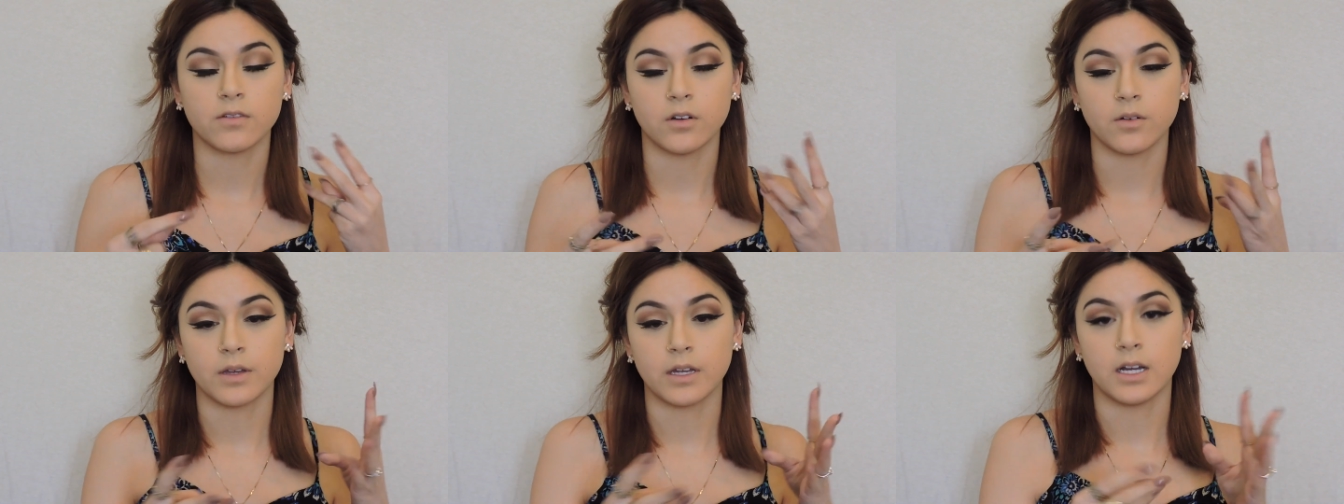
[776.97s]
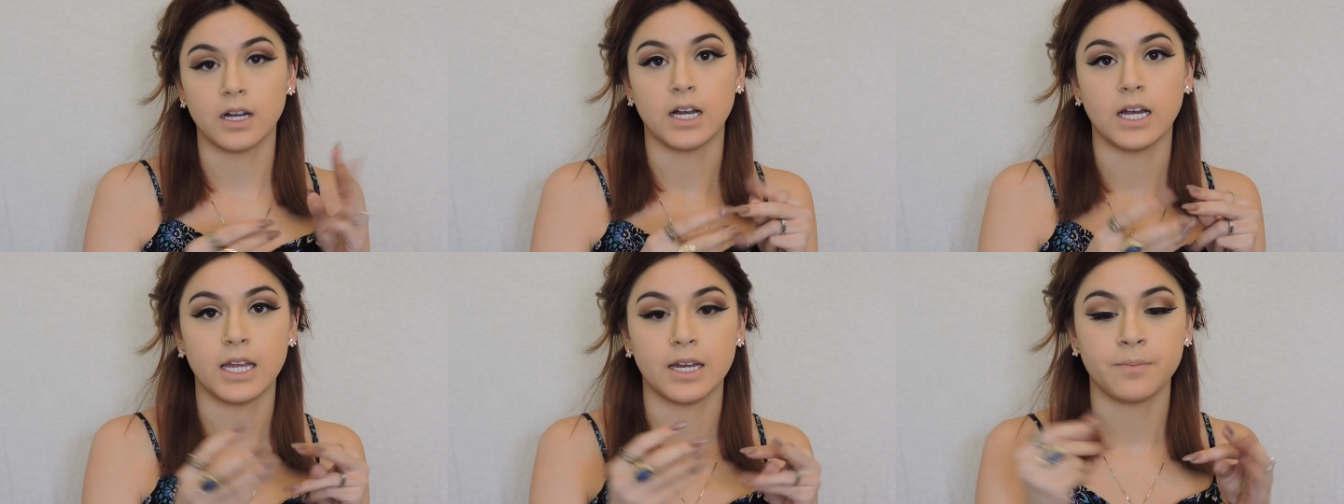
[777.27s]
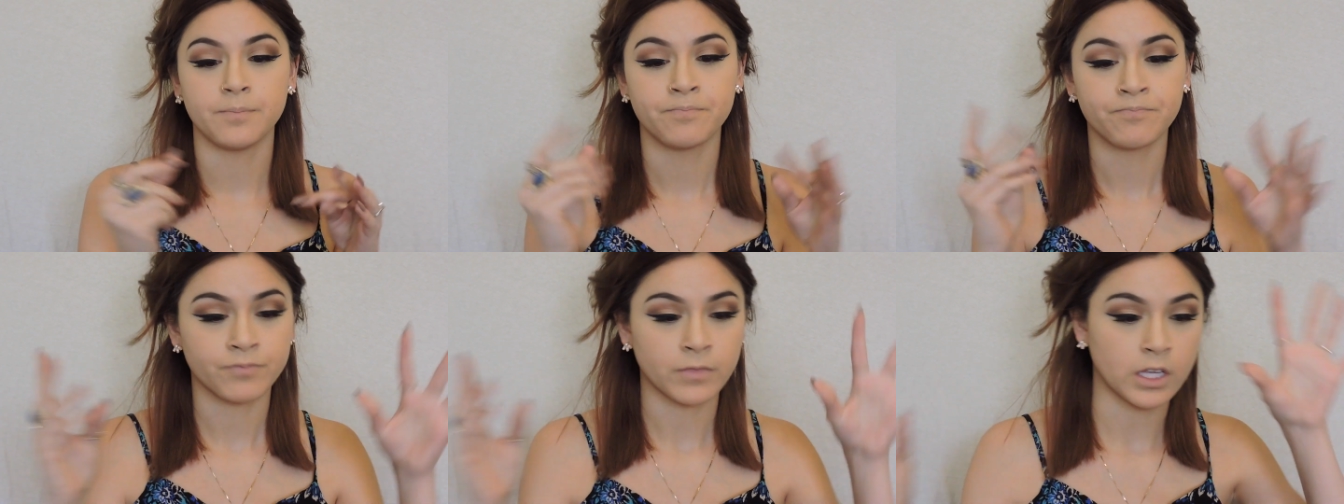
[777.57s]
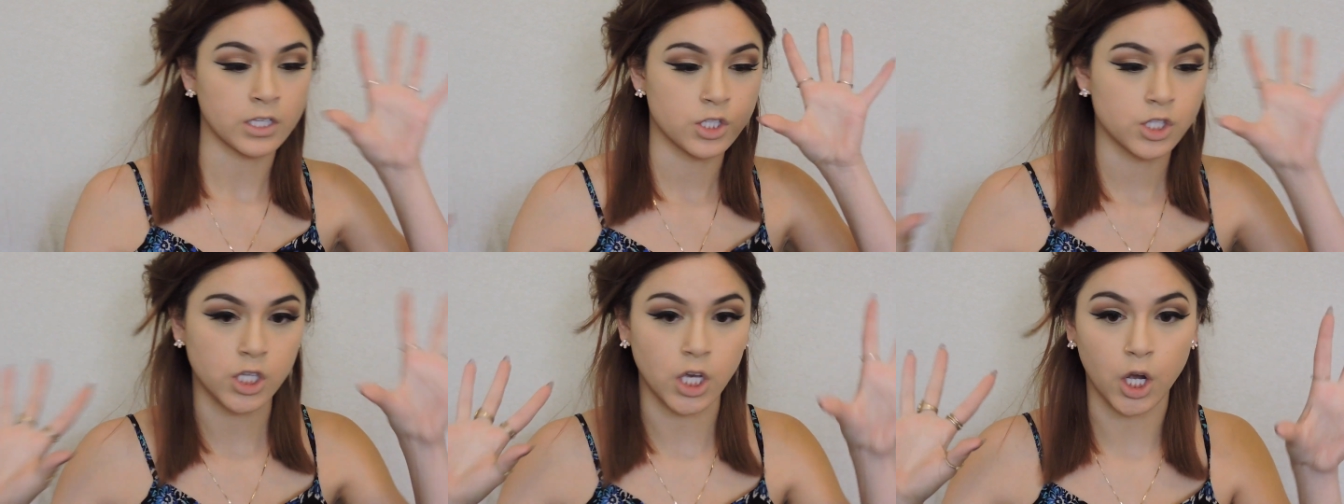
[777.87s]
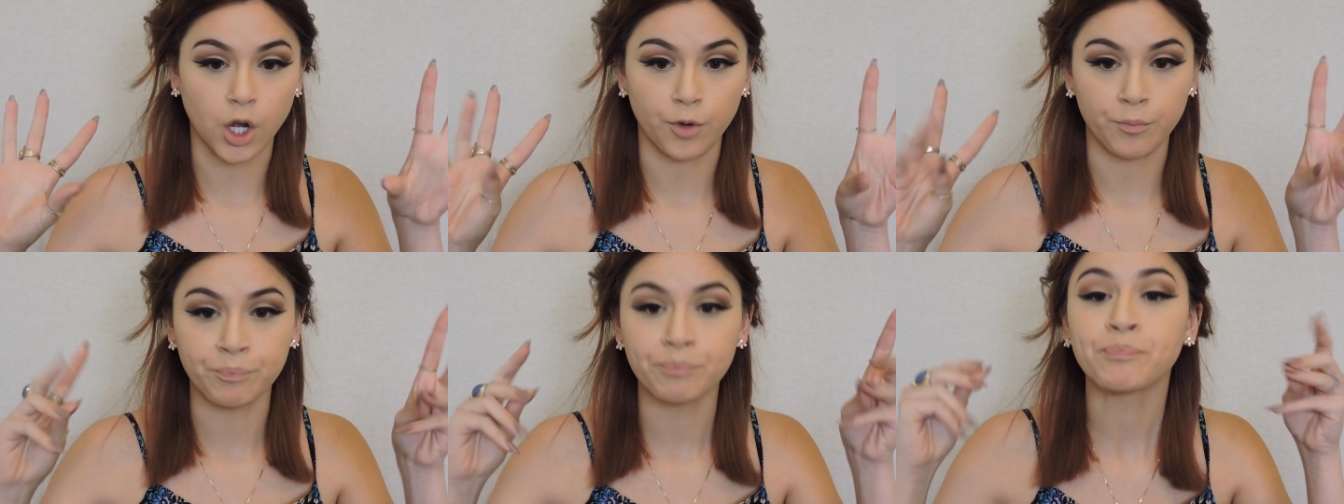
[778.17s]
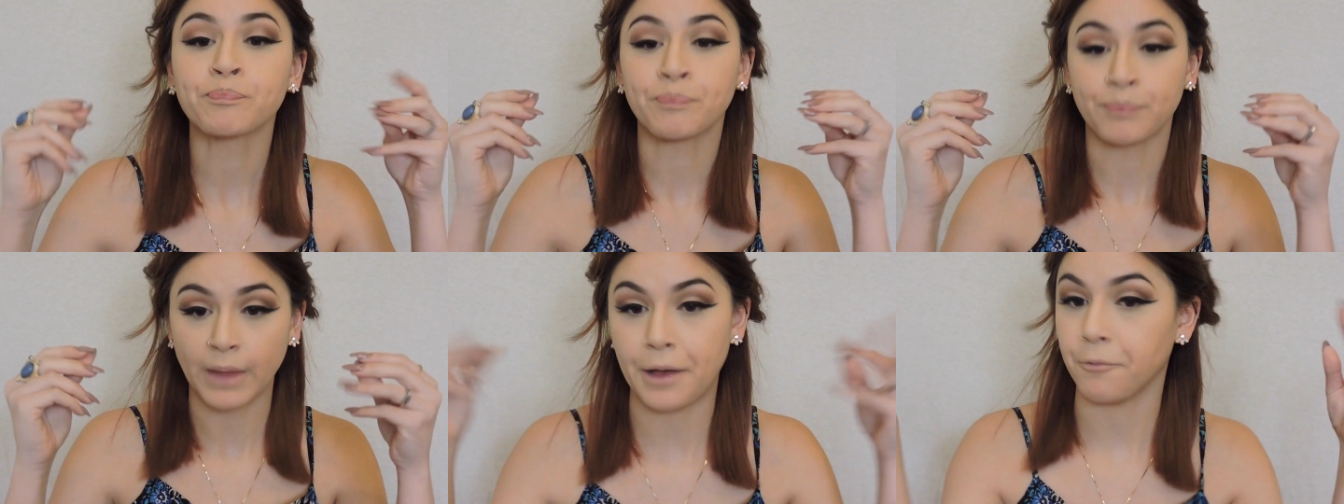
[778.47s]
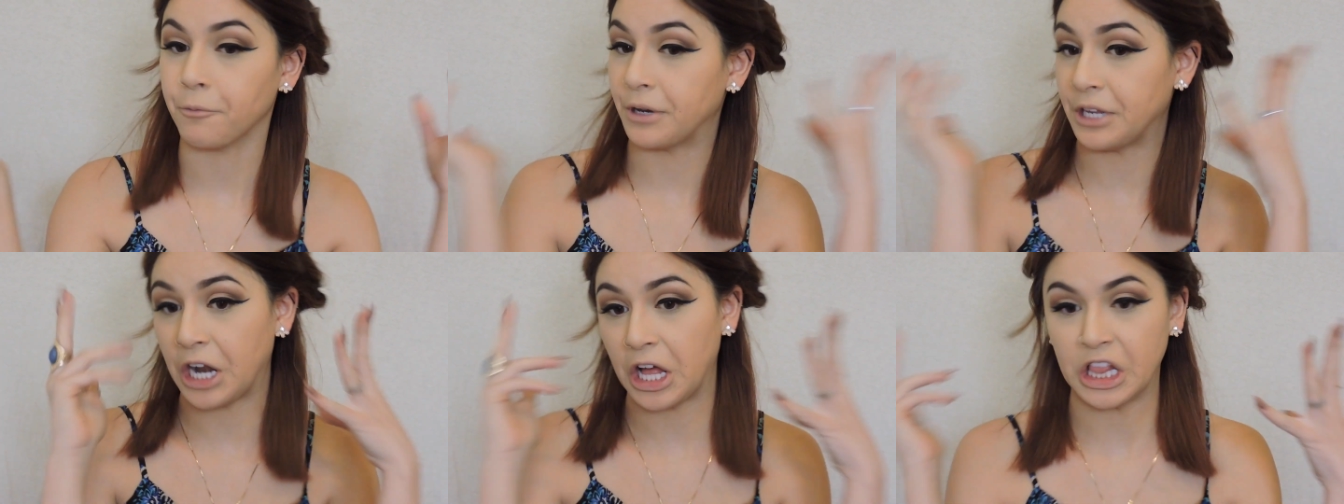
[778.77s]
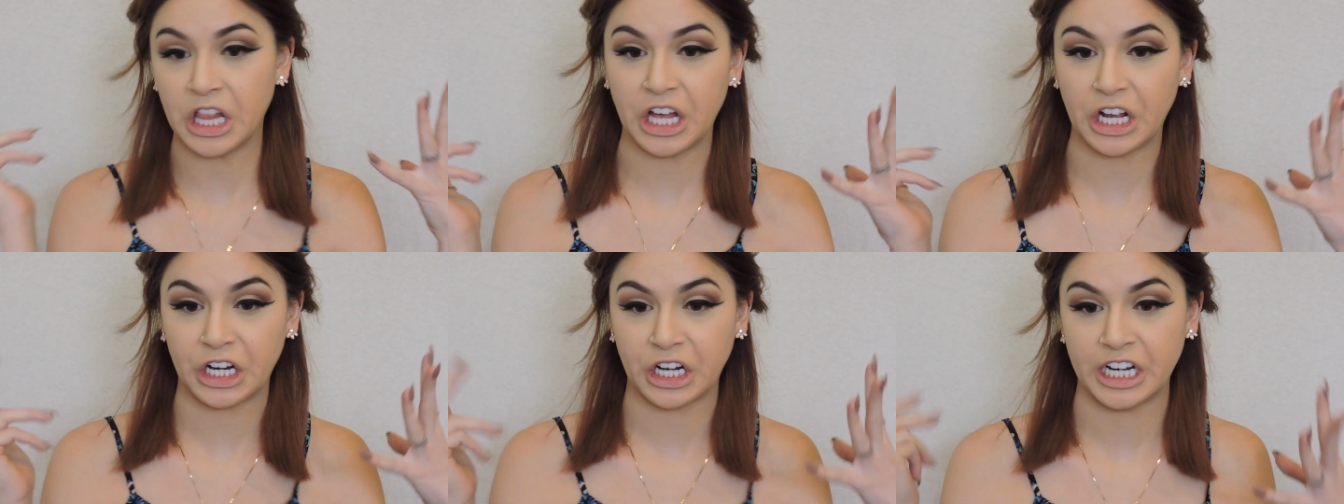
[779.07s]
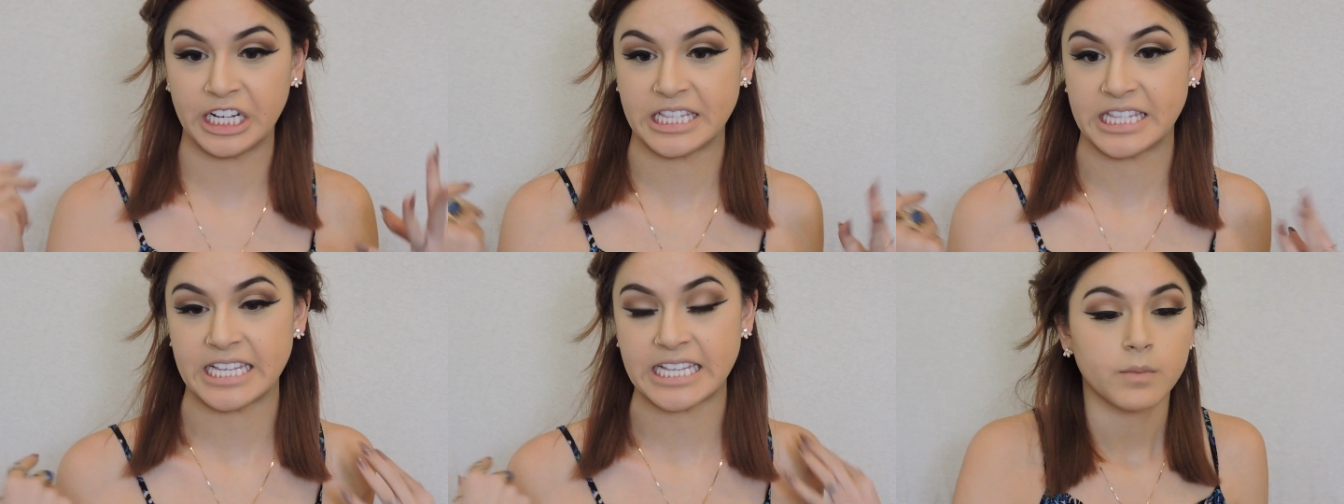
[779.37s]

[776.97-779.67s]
going on, so we don't like creases.